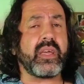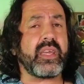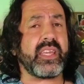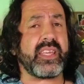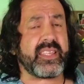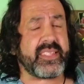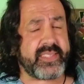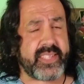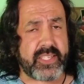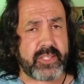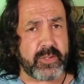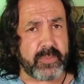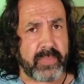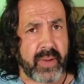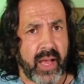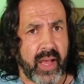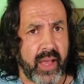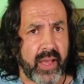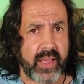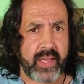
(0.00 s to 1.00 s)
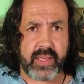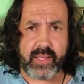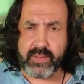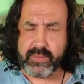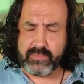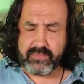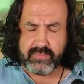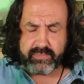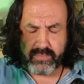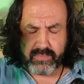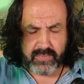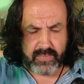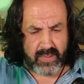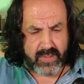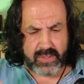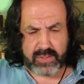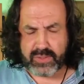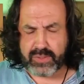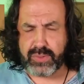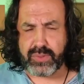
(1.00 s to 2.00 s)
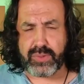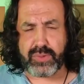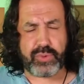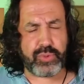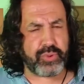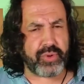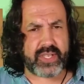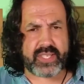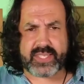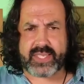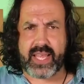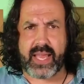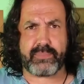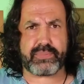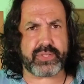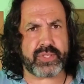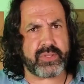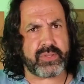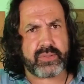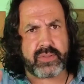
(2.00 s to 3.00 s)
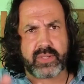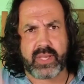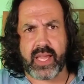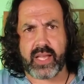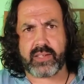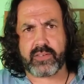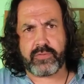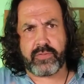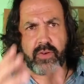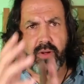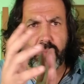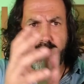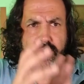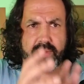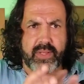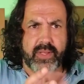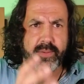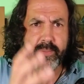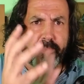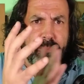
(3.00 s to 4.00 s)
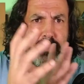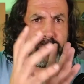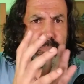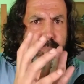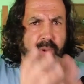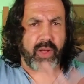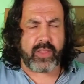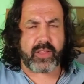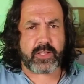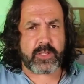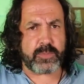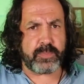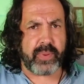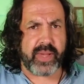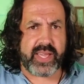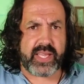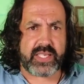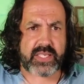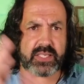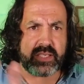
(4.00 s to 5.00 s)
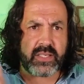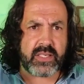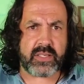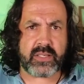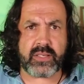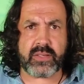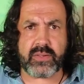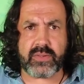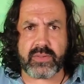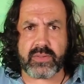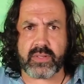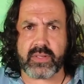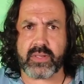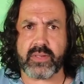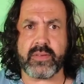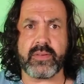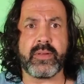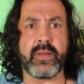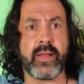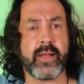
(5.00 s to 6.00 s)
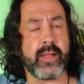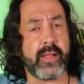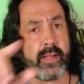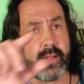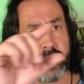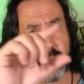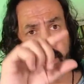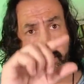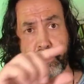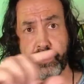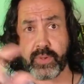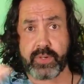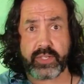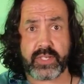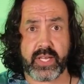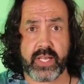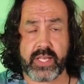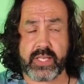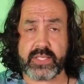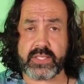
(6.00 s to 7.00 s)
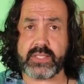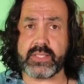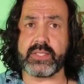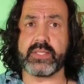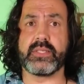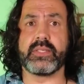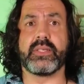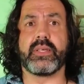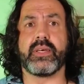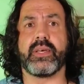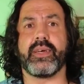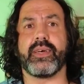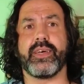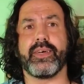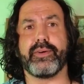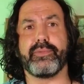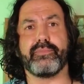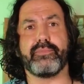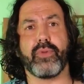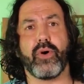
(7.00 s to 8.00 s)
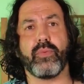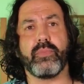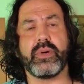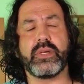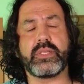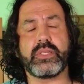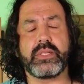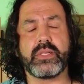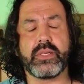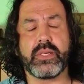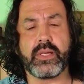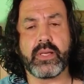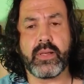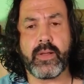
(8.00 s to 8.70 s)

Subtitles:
Easy to buy. 2-3 steps to get from the product page to the purchase moment.